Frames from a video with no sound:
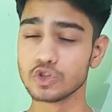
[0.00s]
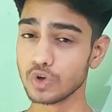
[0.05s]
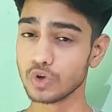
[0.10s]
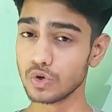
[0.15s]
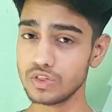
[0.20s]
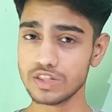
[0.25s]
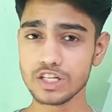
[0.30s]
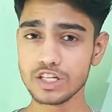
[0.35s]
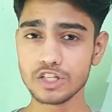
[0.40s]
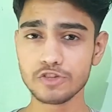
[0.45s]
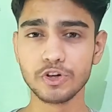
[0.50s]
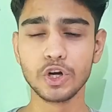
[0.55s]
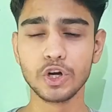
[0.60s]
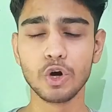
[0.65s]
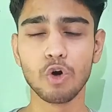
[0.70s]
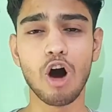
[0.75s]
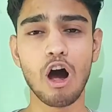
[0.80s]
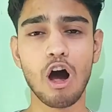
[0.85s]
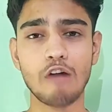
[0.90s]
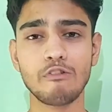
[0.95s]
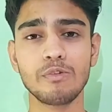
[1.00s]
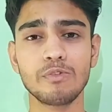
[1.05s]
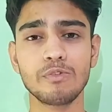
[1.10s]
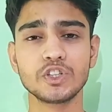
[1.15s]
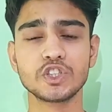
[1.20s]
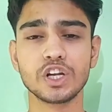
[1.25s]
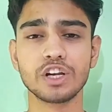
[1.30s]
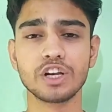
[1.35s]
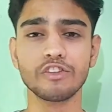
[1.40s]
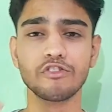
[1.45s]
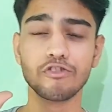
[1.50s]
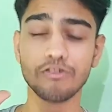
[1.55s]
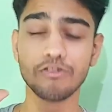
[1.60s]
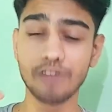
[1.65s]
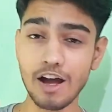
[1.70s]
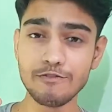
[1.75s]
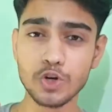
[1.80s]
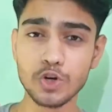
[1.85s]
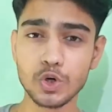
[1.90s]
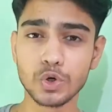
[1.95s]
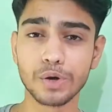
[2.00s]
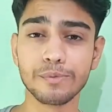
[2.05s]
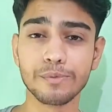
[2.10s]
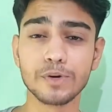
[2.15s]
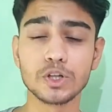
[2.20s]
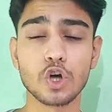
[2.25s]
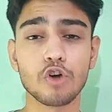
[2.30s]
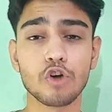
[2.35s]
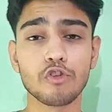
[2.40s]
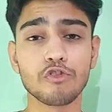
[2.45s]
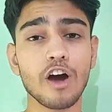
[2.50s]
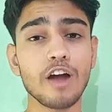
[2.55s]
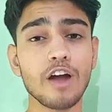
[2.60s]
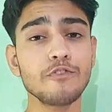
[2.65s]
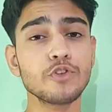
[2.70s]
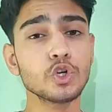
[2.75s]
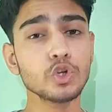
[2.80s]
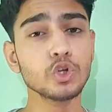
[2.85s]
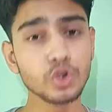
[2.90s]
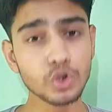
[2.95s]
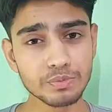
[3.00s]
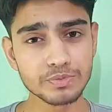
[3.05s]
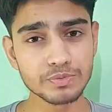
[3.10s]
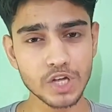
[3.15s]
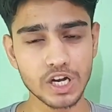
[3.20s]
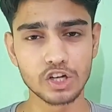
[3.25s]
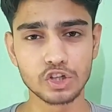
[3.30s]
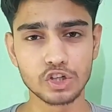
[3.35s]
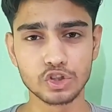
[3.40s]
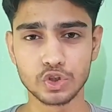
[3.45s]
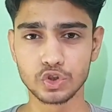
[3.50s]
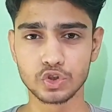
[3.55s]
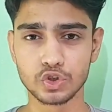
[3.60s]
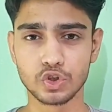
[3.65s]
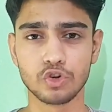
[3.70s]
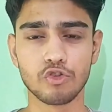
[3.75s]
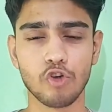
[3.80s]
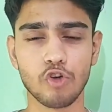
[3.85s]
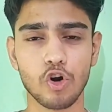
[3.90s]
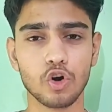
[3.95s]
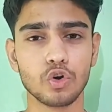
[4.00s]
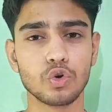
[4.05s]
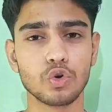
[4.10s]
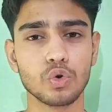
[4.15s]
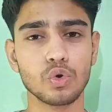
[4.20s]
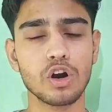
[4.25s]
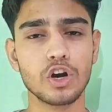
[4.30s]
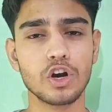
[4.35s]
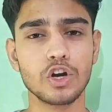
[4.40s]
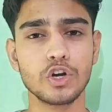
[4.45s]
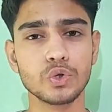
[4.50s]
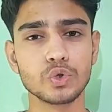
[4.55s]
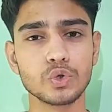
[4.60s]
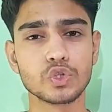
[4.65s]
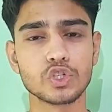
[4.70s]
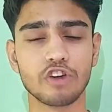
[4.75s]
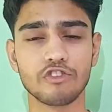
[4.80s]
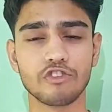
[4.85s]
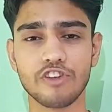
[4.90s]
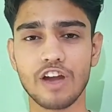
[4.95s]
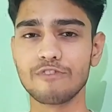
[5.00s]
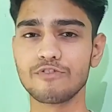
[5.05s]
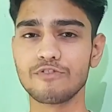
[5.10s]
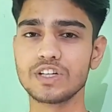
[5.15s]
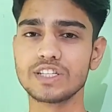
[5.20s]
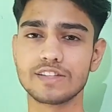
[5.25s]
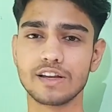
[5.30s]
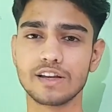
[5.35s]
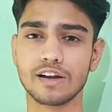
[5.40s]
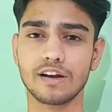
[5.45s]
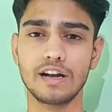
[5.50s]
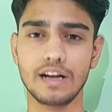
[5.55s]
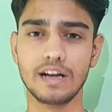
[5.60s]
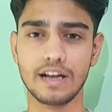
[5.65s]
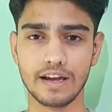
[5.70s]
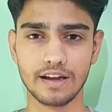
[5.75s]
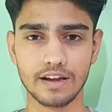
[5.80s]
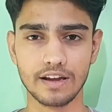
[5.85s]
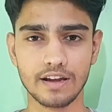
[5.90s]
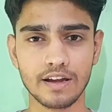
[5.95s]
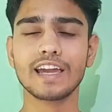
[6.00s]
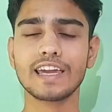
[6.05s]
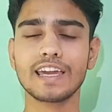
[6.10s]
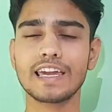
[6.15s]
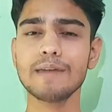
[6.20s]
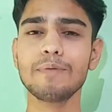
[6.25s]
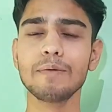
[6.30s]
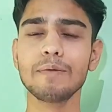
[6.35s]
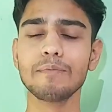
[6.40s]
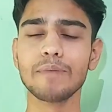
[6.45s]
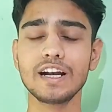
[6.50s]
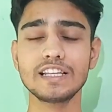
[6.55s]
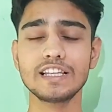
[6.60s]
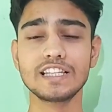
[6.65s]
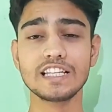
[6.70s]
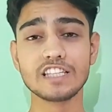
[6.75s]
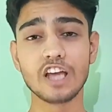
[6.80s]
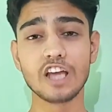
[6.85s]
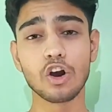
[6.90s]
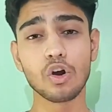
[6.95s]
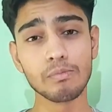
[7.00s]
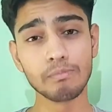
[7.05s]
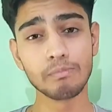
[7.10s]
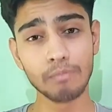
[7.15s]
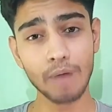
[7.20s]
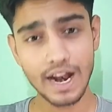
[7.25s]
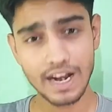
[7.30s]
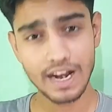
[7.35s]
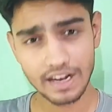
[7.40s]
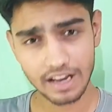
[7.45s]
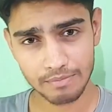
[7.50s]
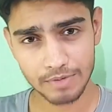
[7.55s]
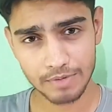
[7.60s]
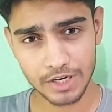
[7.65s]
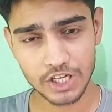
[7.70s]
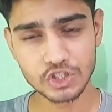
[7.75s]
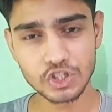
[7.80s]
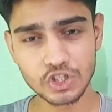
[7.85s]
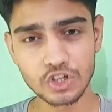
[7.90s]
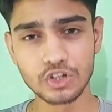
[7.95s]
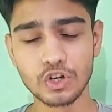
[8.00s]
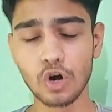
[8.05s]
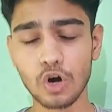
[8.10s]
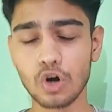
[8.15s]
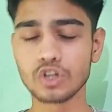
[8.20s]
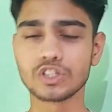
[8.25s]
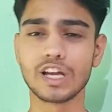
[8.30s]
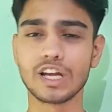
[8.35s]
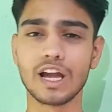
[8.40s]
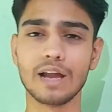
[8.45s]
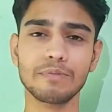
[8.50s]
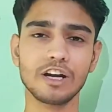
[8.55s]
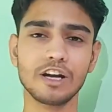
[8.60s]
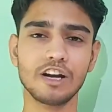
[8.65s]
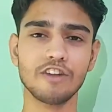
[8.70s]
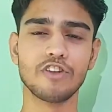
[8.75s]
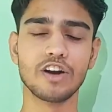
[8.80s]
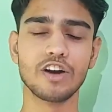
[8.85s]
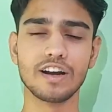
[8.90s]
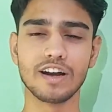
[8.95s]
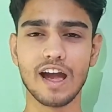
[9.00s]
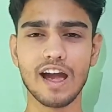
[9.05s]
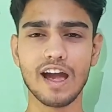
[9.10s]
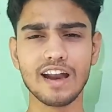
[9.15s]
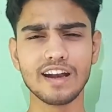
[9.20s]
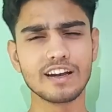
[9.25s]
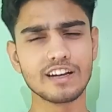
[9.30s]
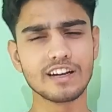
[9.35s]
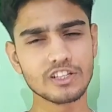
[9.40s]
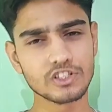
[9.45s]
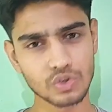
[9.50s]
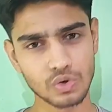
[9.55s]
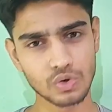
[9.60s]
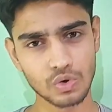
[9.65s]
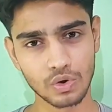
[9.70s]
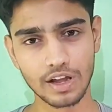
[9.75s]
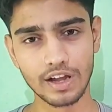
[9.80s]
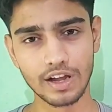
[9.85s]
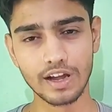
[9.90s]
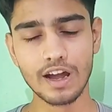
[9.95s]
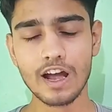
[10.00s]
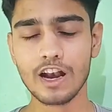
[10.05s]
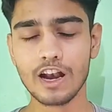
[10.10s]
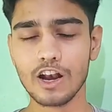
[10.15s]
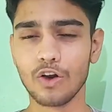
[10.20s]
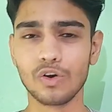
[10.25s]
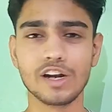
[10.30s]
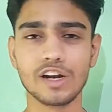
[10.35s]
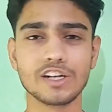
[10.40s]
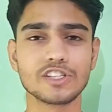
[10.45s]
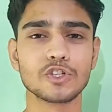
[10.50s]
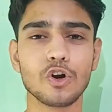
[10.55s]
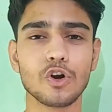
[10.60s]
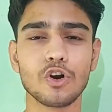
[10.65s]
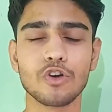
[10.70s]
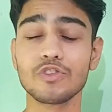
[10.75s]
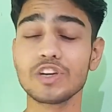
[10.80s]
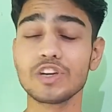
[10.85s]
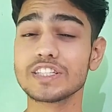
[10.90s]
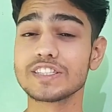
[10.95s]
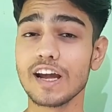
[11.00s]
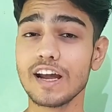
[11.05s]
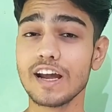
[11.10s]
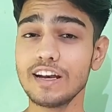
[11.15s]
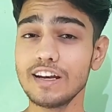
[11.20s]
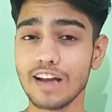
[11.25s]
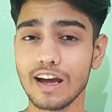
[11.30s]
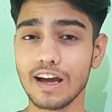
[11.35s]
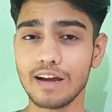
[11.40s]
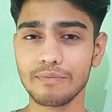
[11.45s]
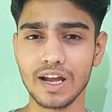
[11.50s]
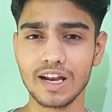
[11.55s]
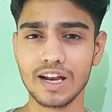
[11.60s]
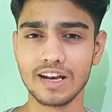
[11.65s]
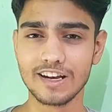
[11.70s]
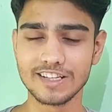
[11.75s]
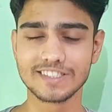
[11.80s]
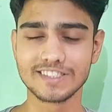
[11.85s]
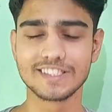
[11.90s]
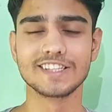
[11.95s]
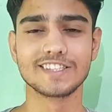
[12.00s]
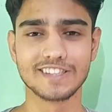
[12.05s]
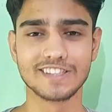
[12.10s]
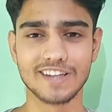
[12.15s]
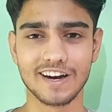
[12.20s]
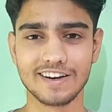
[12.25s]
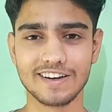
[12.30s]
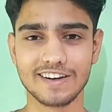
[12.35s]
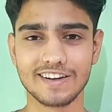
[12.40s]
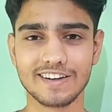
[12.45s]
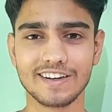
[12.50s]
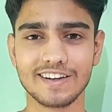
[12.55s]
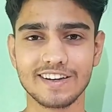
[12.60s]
So in this video, I will be sharing 5 YouTubers or 5 YouTube channels you should follow to learn new stuff every single day. Keep in mind, these are all my recommendations, yours can be different and it is okay. Now let's not waste any time and let's get started.